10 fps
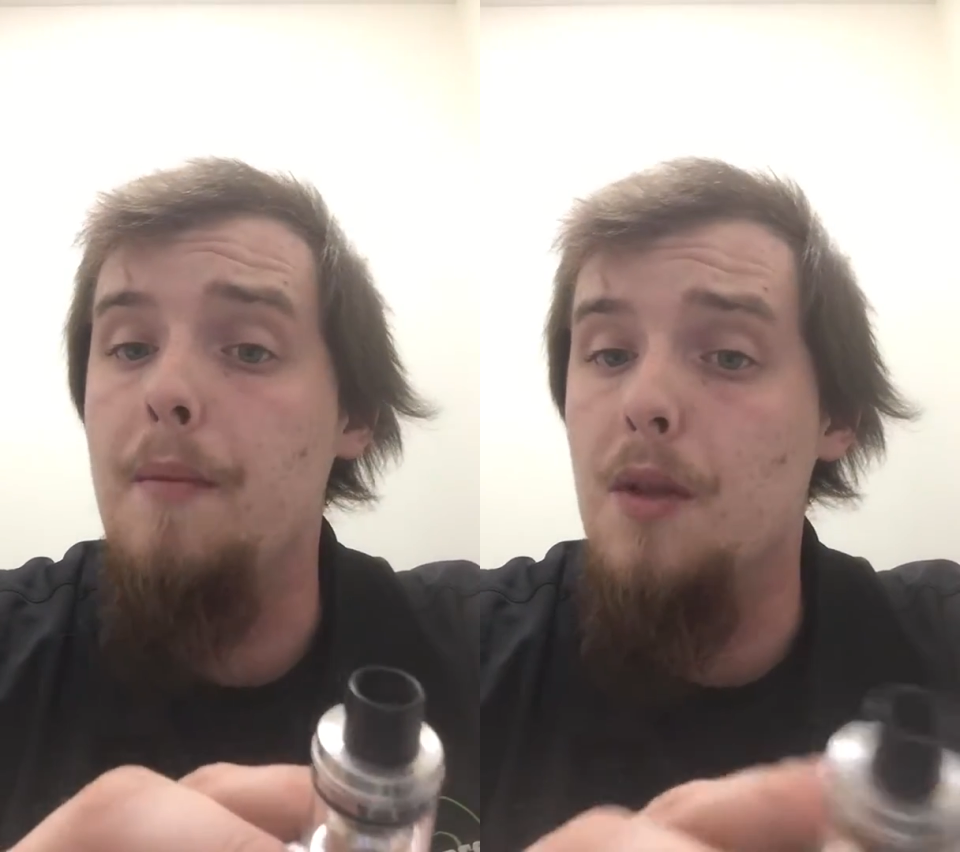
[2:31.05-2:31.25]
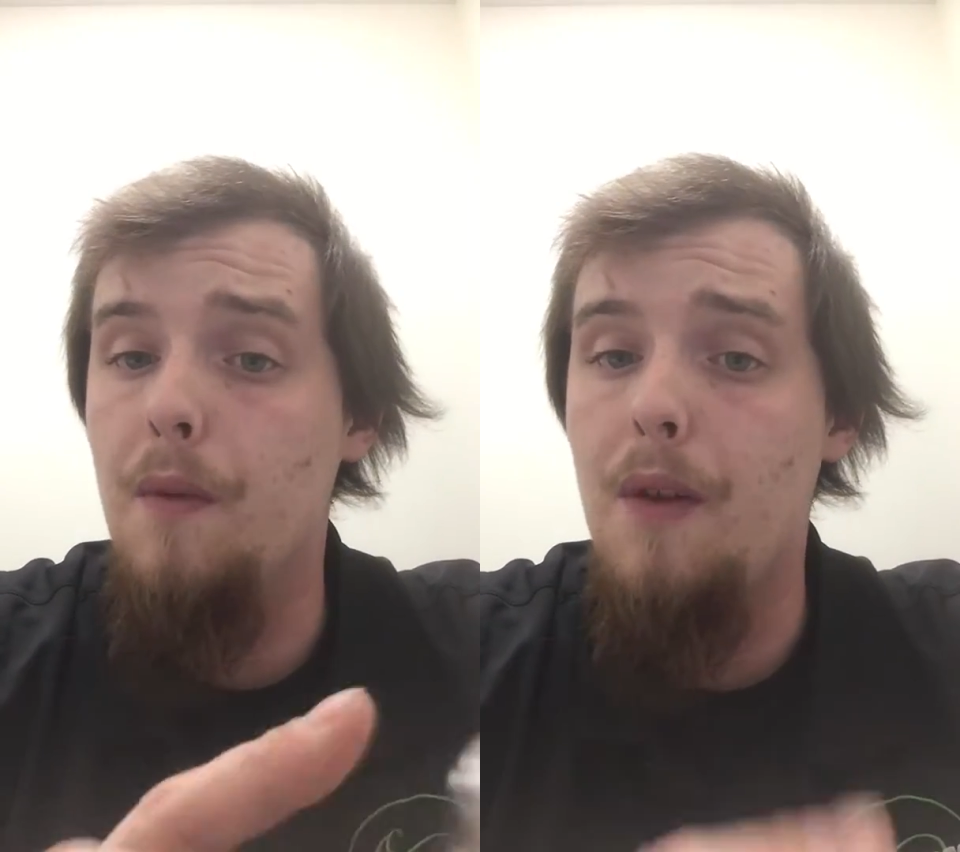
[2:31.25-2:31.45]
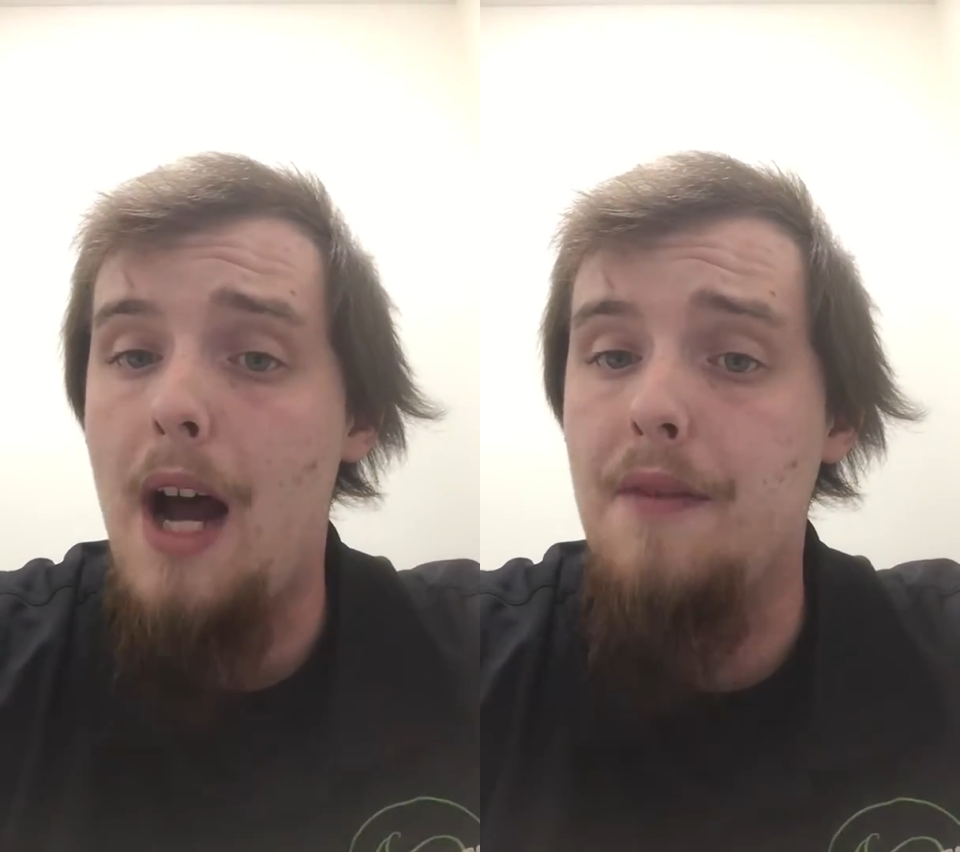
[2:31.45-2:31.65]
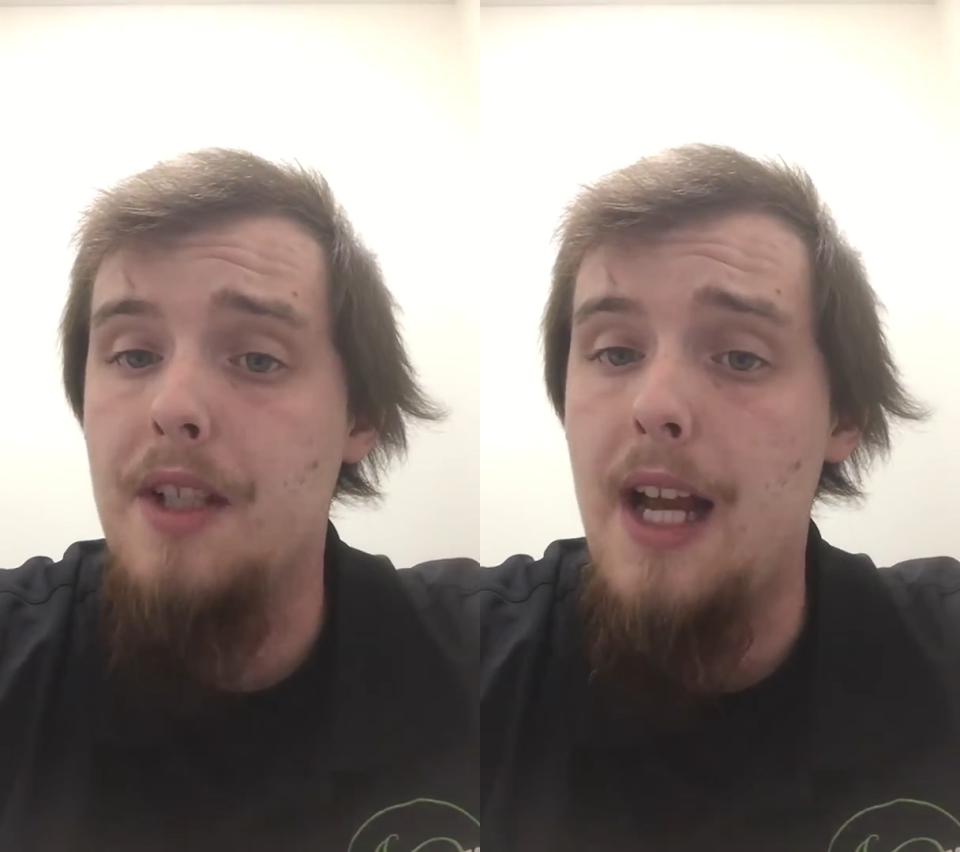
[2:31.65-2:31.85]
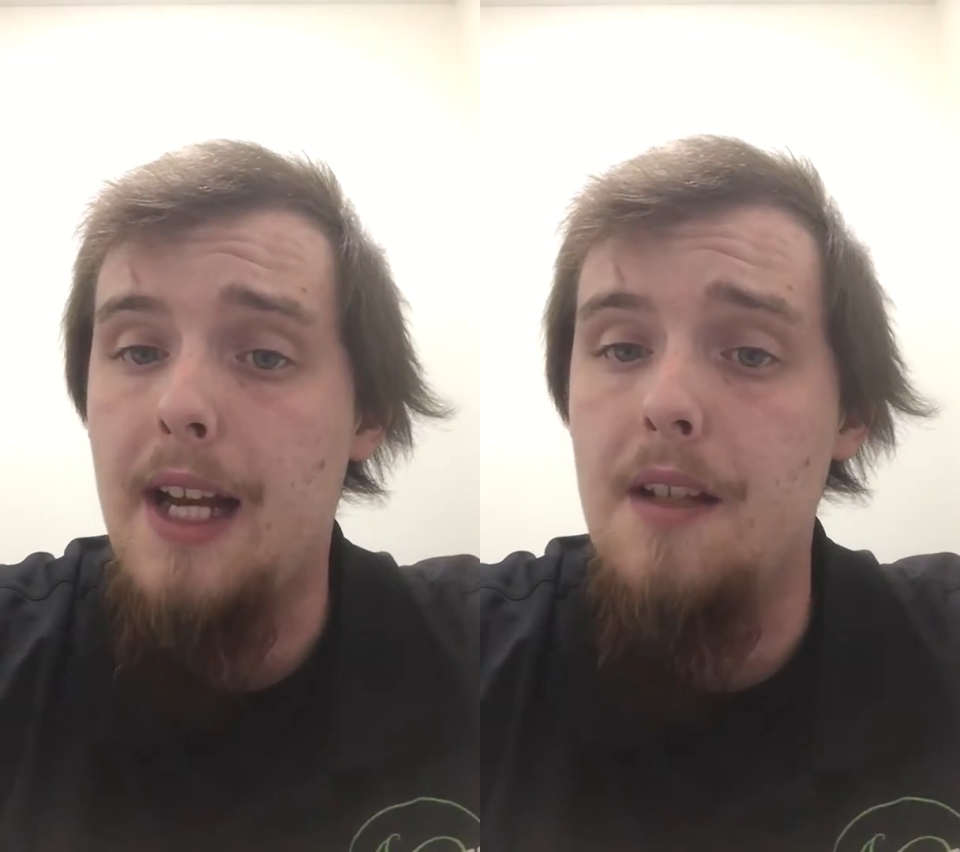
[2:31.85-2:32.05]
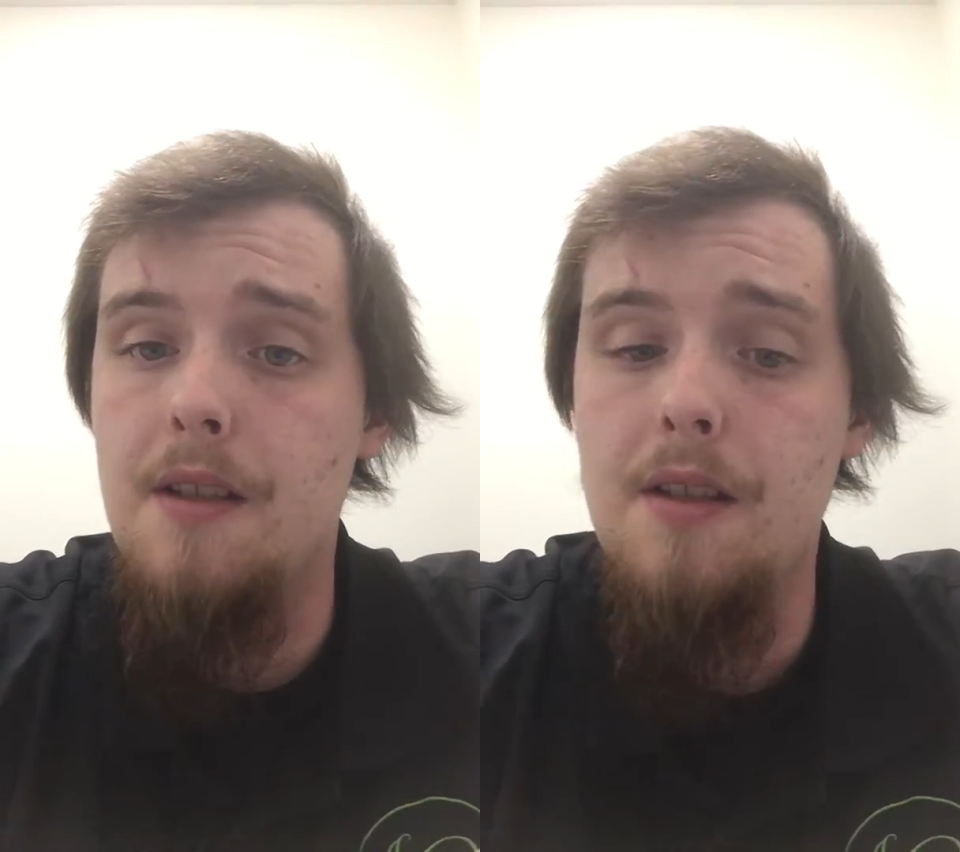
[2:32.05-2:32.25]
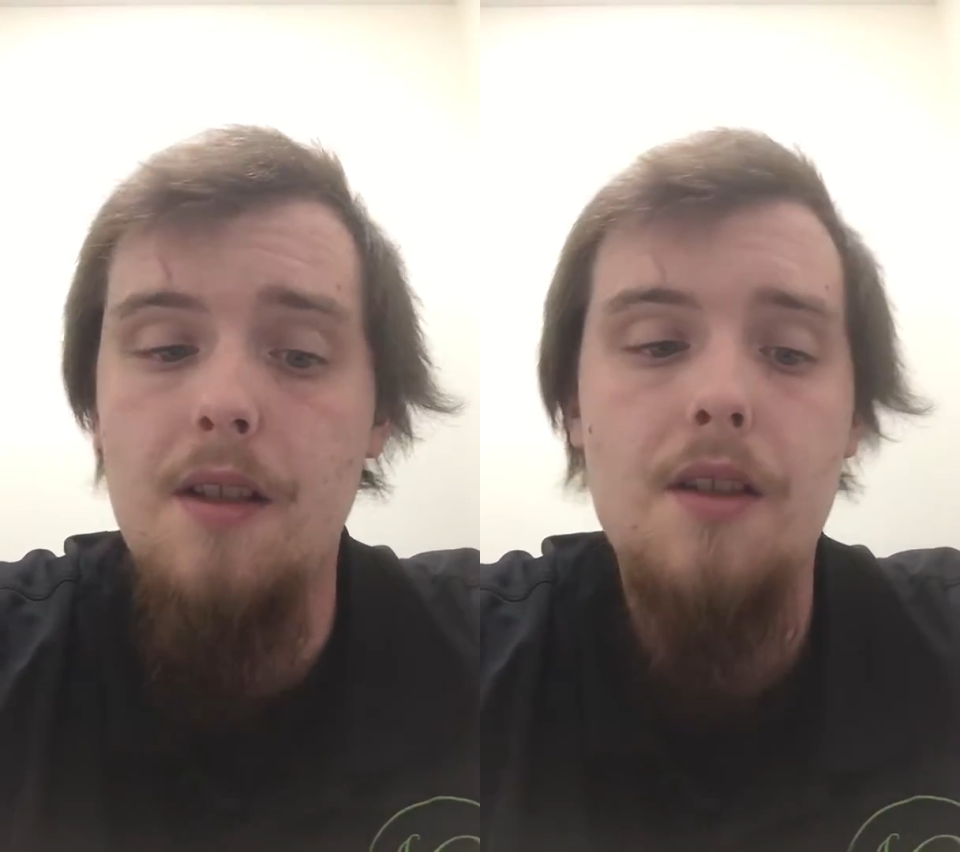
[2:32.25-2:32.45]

to 5 seconds.